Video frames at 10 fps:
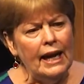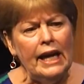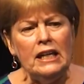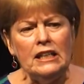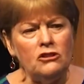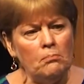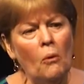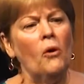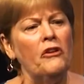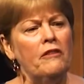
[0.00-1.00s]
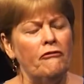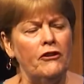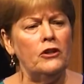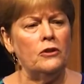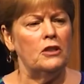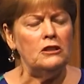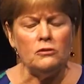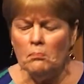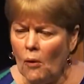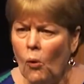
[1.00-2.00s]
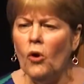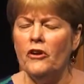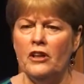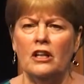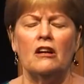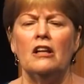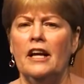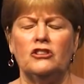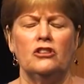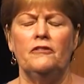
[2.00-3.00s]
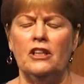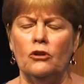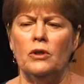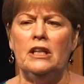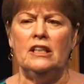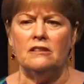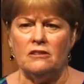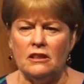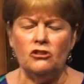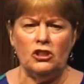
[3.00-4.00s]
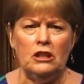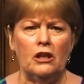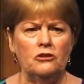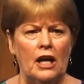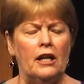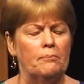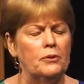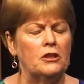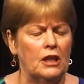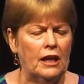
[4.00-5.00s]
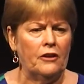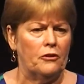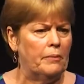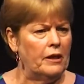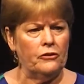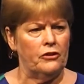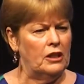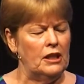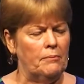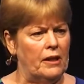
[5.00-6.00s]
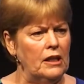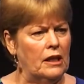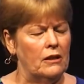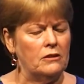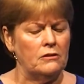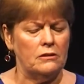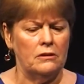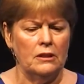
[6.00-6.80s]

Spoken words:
And it's more than food. It's more than a collection of ingredients that she knows how to put together better than anybody else.